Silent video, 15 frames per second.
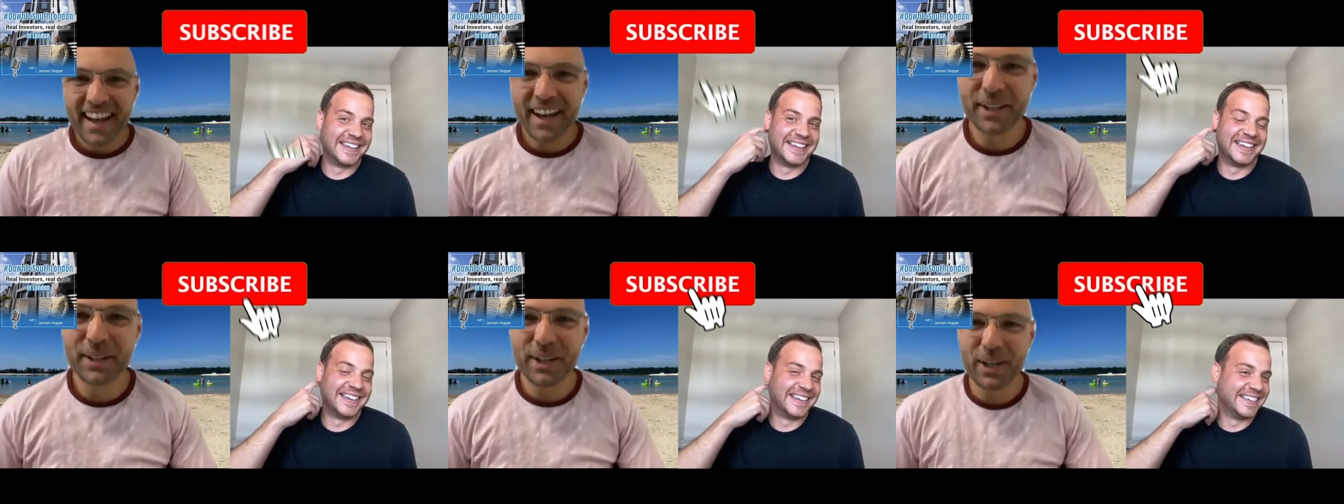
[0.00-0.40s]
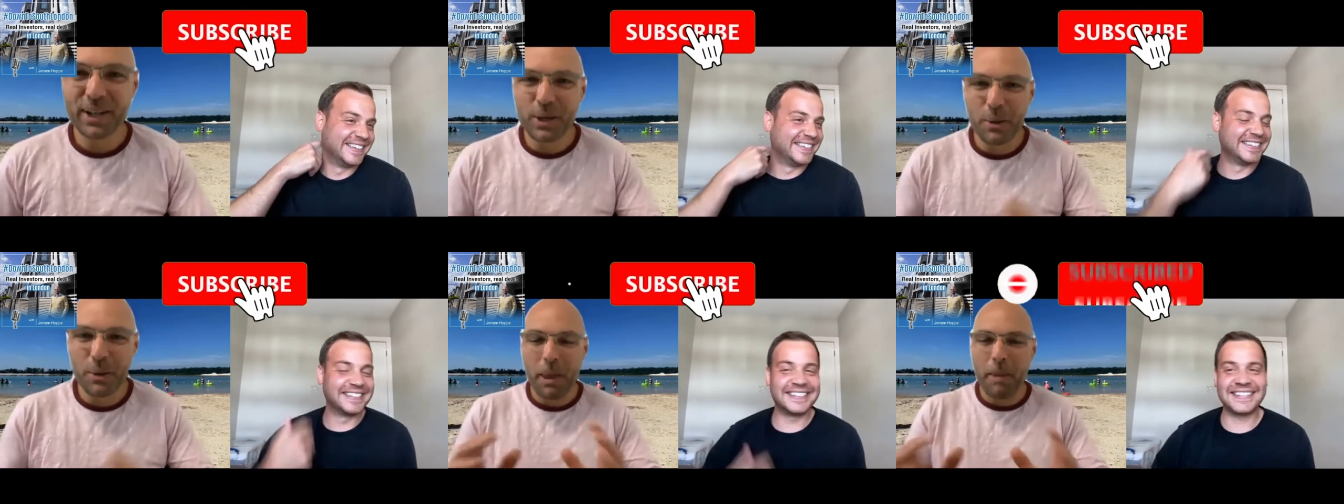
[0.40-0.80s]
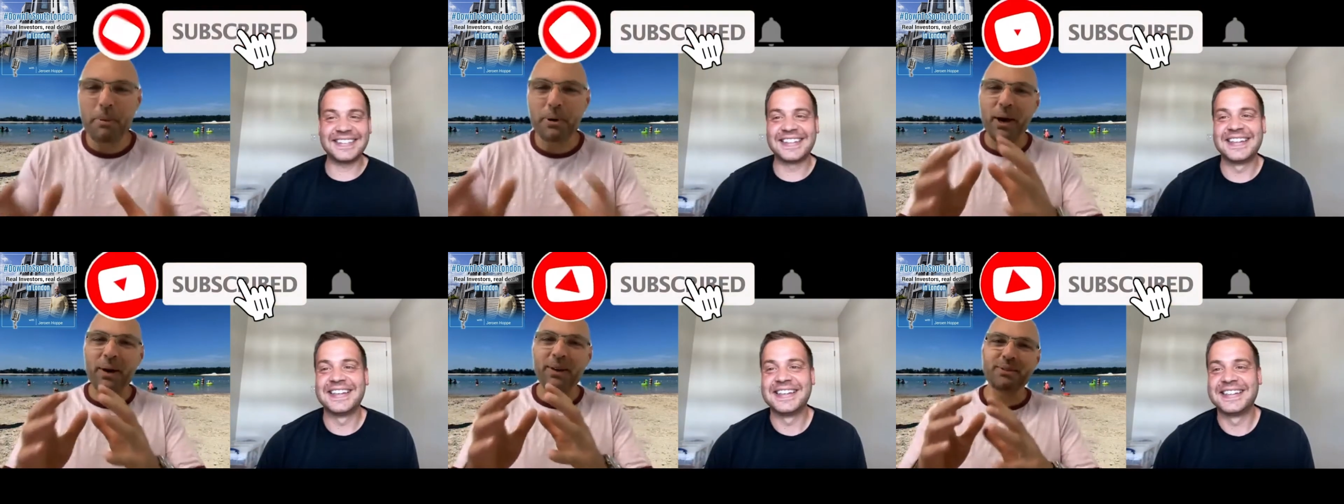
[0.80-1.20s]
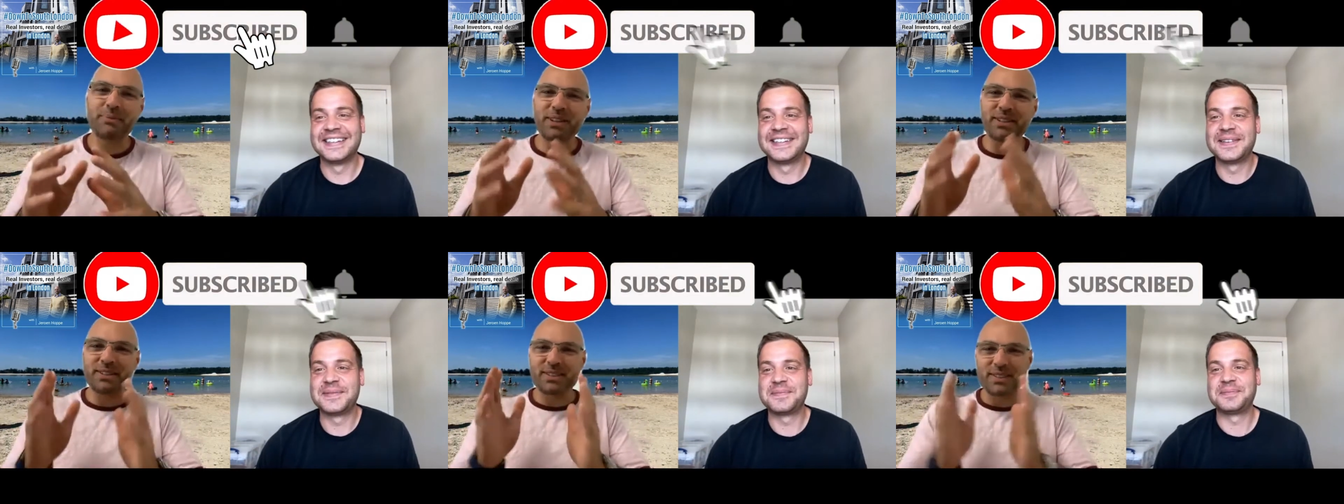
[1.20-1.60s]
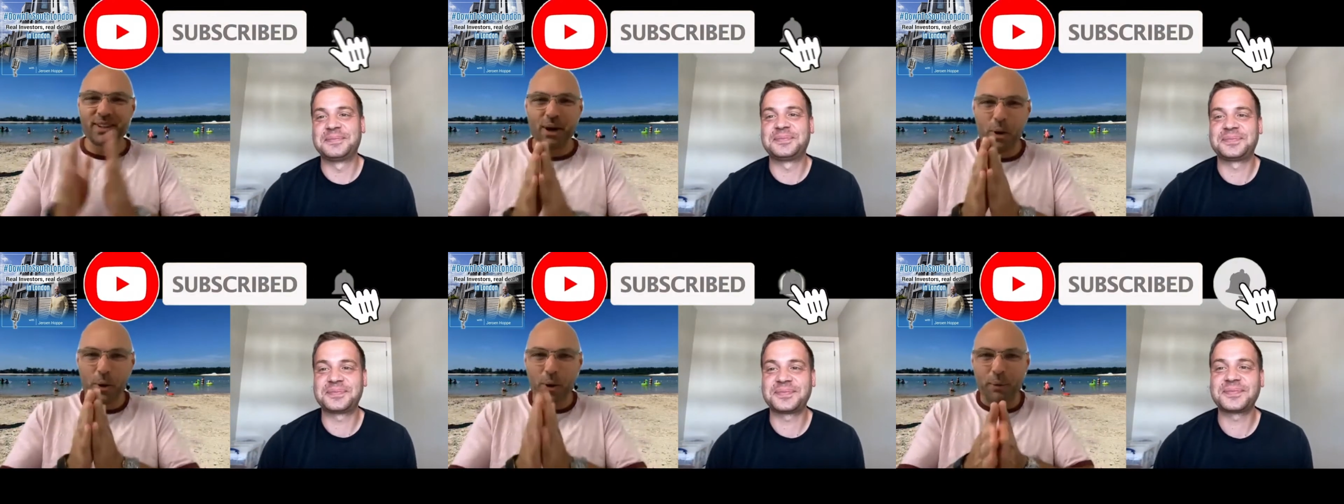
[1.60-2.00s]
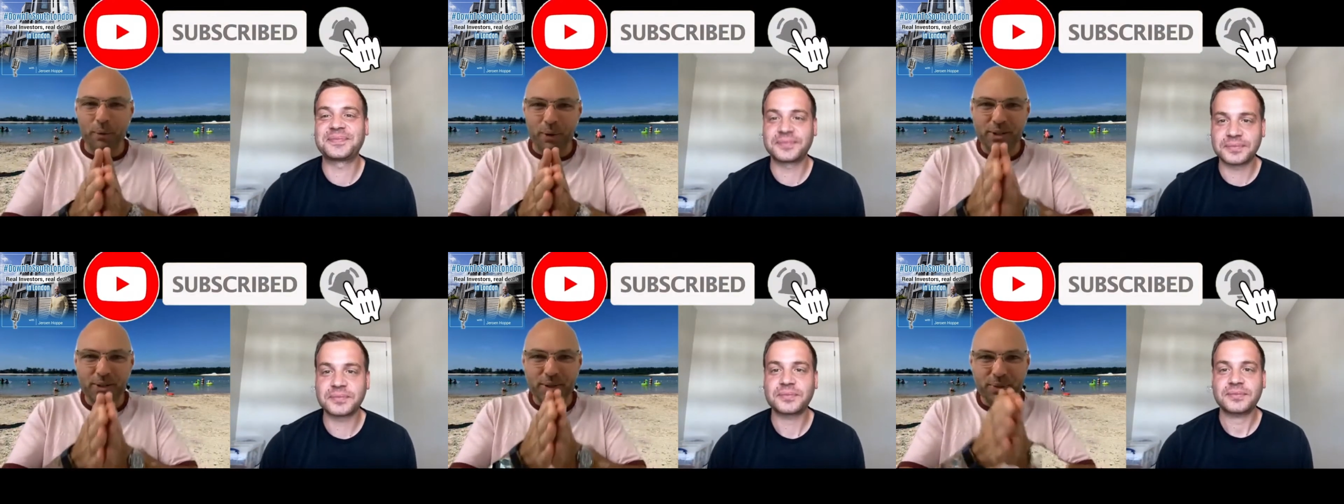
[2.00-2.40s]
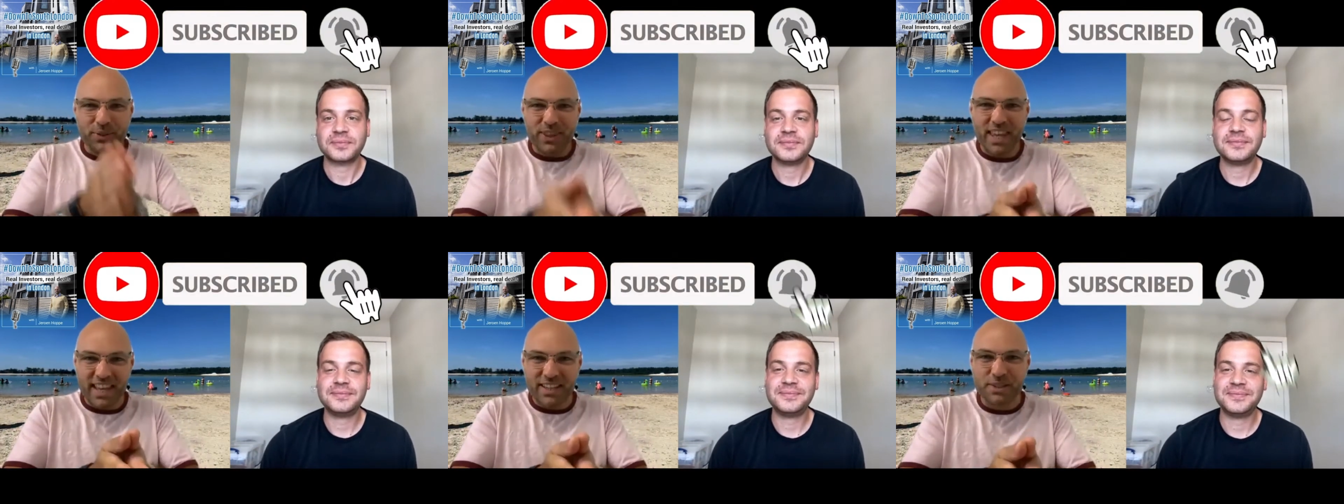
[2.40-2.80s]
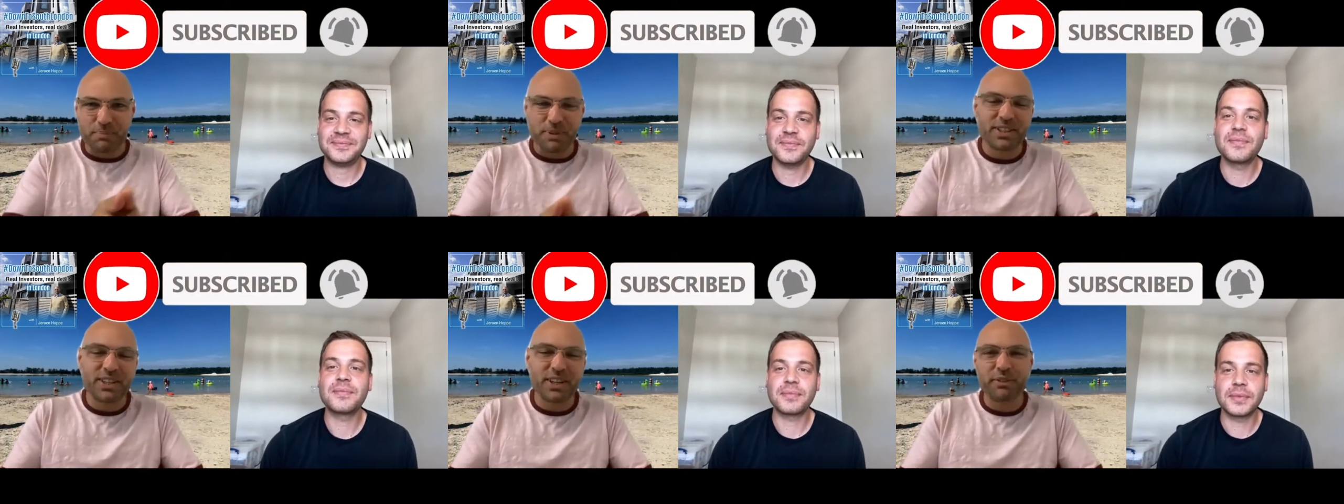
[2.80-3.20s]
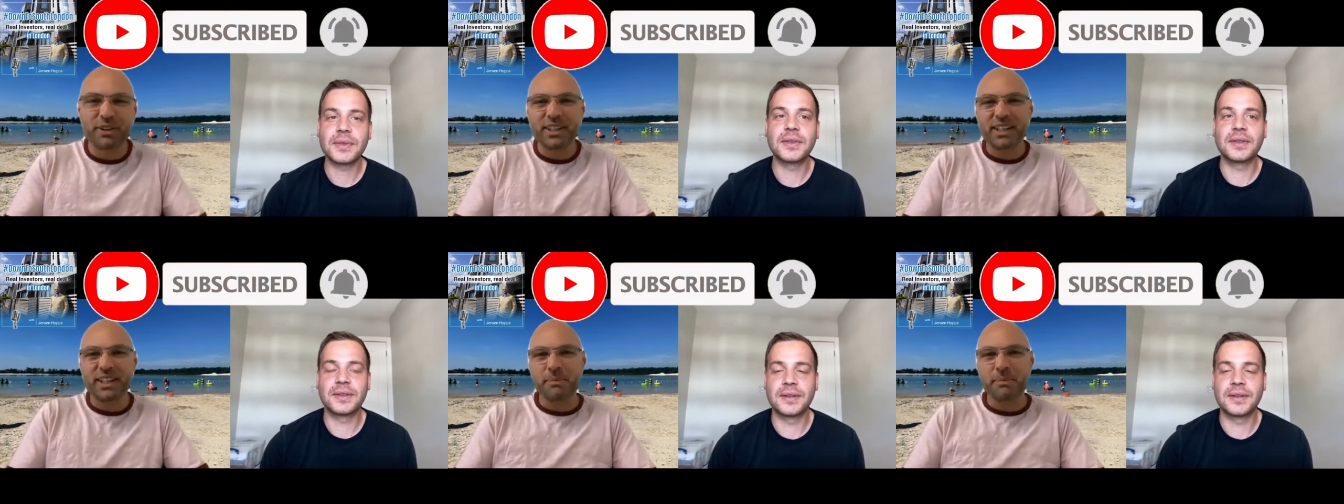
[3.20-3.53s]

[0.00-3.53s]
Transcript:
Speaker 1: A lot of people go into business and say, "Oh, I want to do this specifically,"